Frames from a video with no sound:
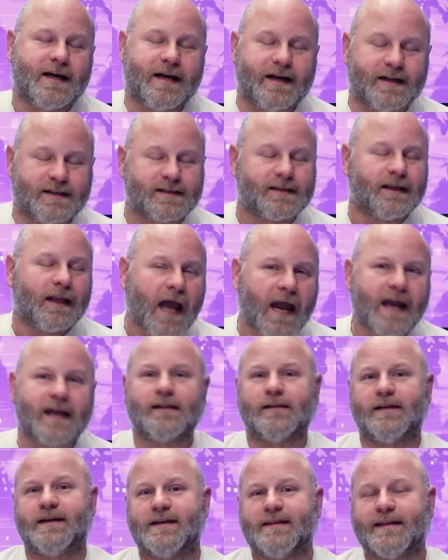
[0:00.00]
it's
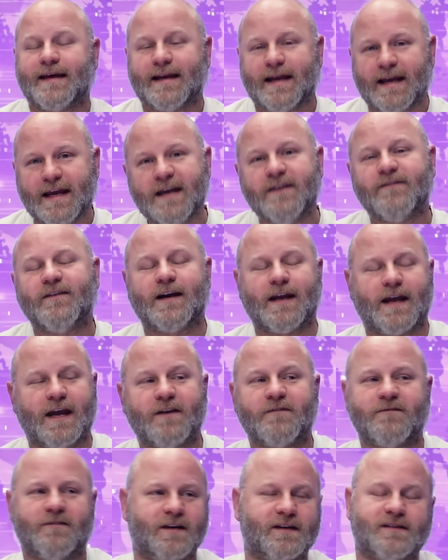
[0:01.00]
likely that even
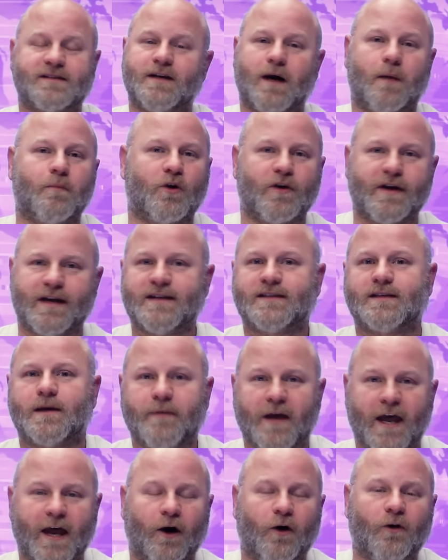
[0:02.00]
if this number is
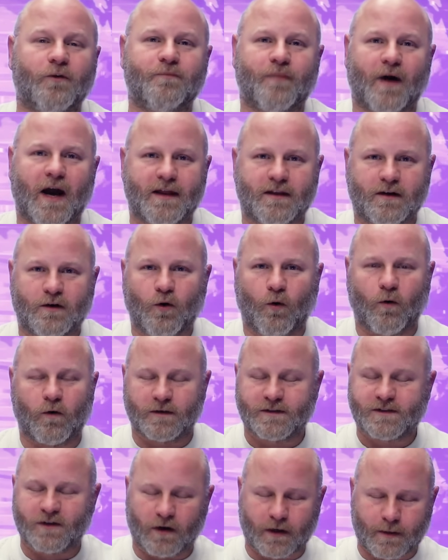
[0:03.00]
upheld by the
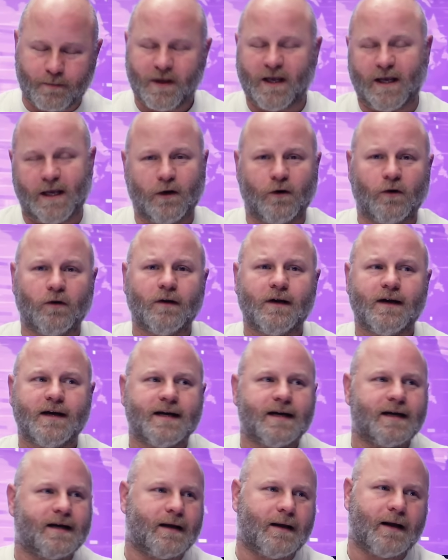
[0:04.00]
courts on appeal,
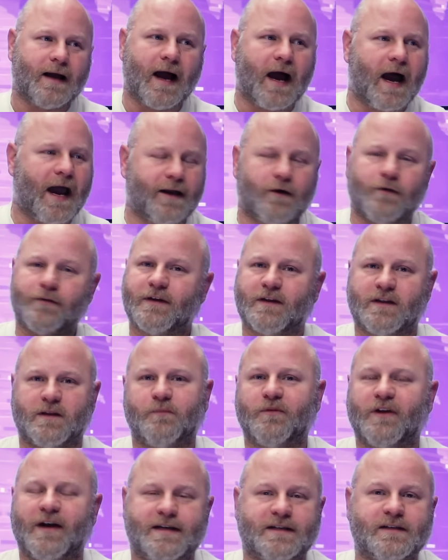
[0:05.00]
I don't think the
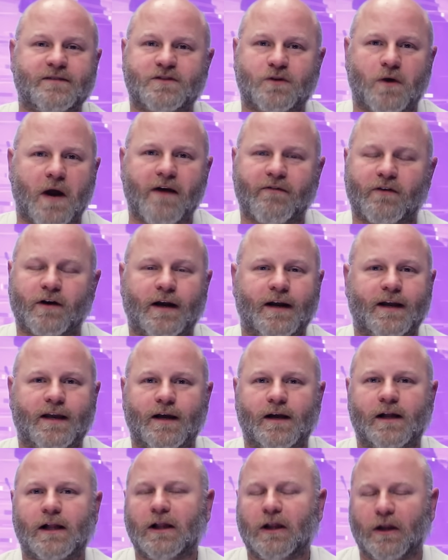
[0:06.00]
plaintiffs are ever going to
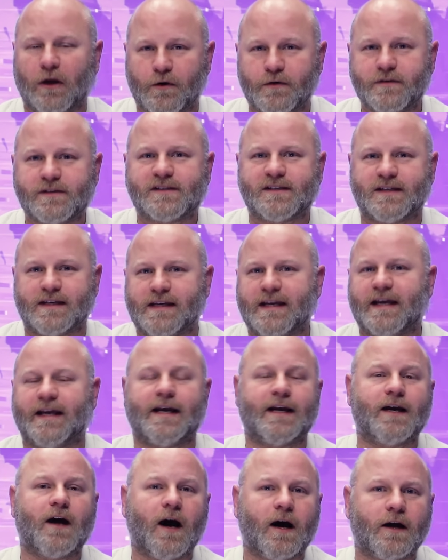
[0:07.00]
get close to
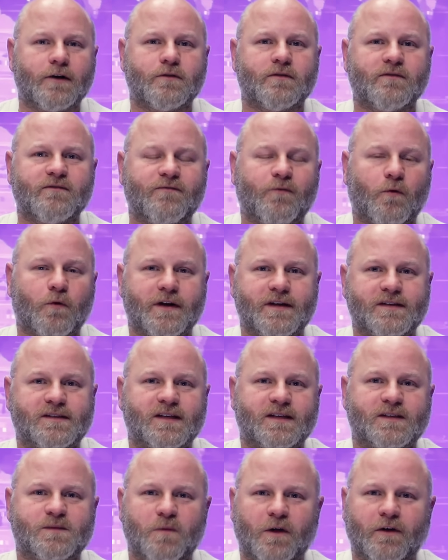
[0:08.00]
getting $146